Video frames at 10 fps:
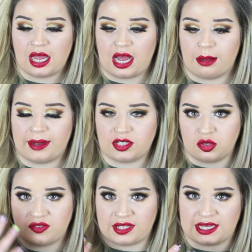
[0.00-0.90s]
I
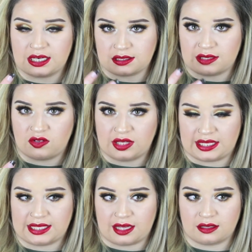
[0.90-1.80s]
do feel like it does give you
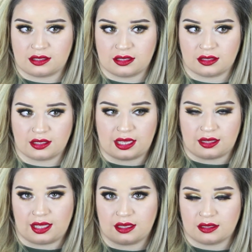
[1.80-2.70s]
like that kind
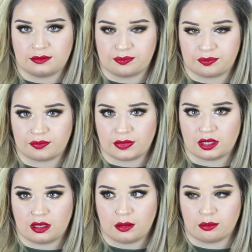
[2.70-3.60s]
of like
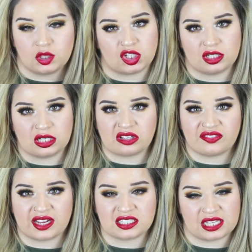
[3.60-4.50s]
blurred
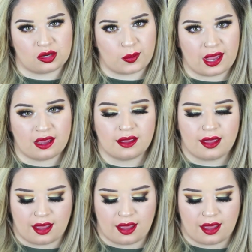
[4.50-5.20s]
effect in a way.